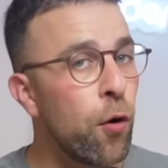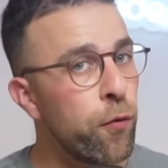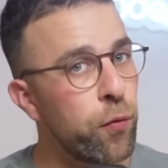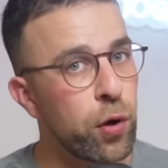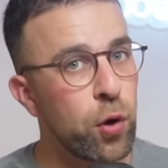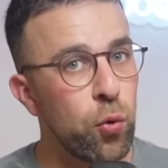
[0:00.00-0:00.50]

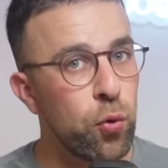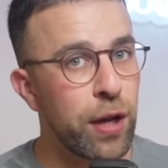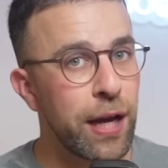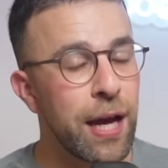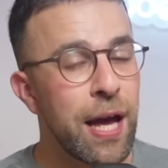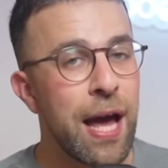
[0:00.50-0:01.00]
of
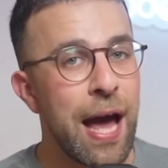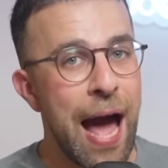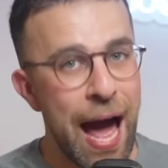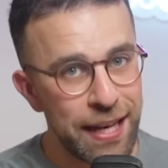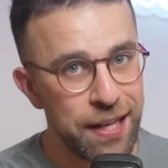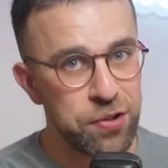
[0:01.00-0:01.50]
recording
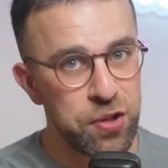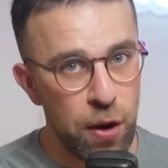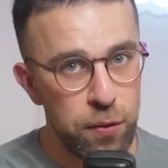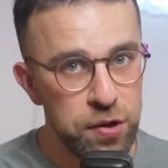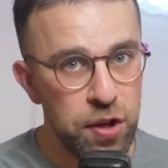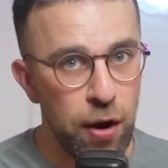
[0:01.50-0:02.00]
at this
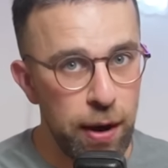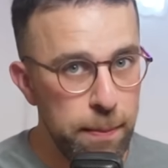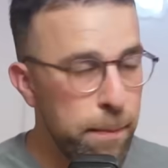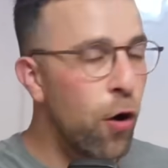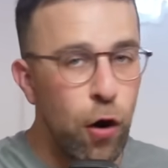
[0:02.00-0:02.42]
current time.